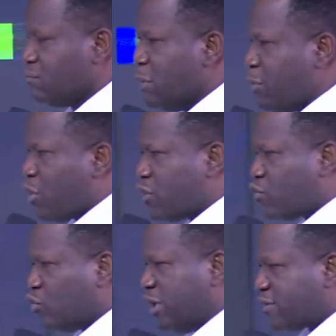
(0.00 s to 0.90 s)
Because
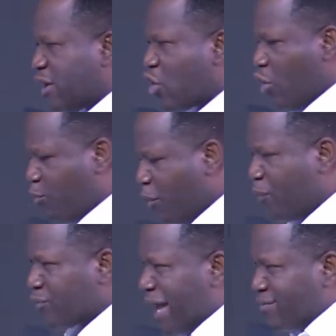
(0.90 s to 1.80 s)
this thing called
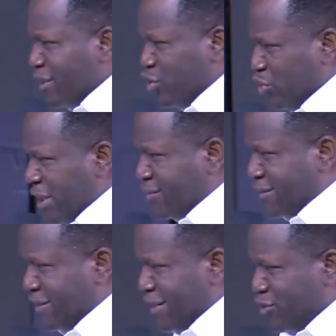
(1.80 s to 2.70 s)
purpose has a unique
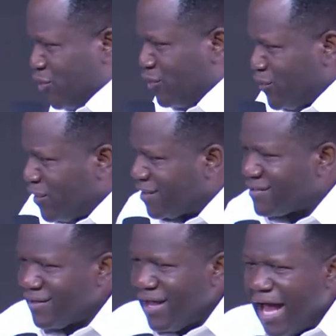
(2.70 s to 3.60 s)
signature to it.
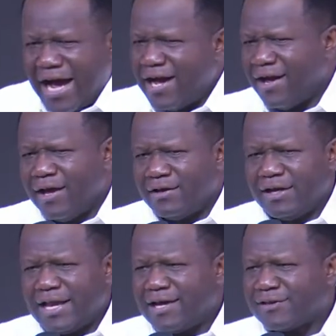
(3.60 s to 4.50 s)
The
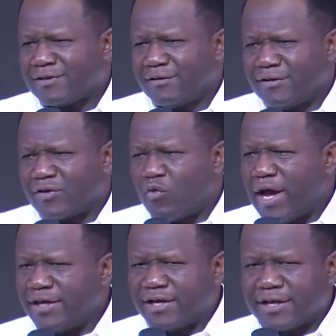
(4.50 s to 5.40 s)
last reason why
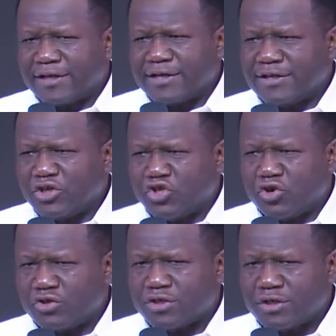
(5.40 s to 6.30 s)
he created the
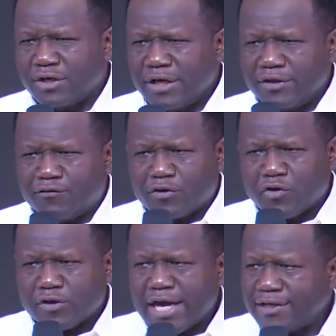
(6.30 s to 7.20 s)
church is for
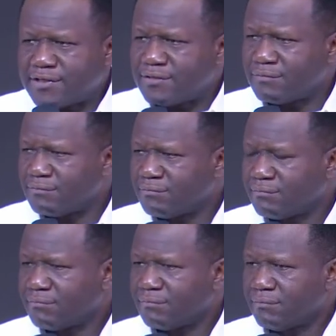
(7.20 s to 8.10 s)
society.
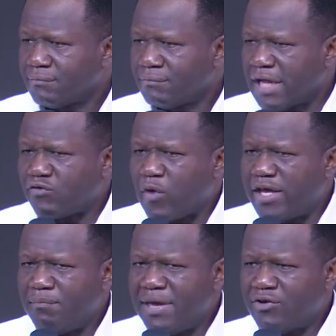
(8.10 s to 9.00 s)
That's where he
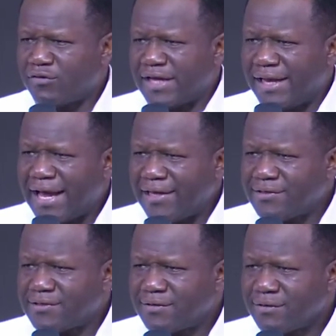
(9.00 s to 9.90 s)
made us the
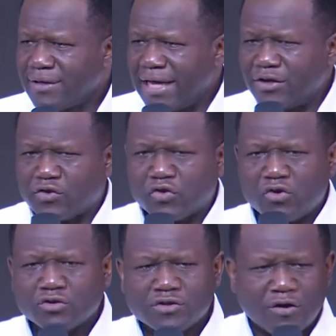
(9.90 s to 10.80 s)
light and the
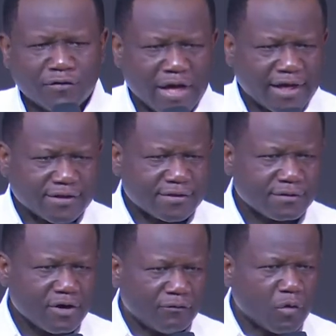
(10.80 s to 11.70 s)
salt of the earth,
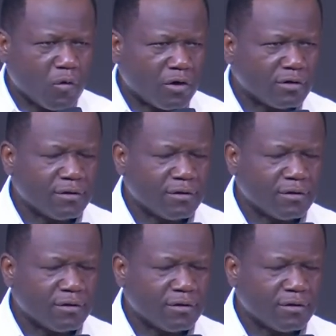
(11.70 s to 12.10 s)
of the world.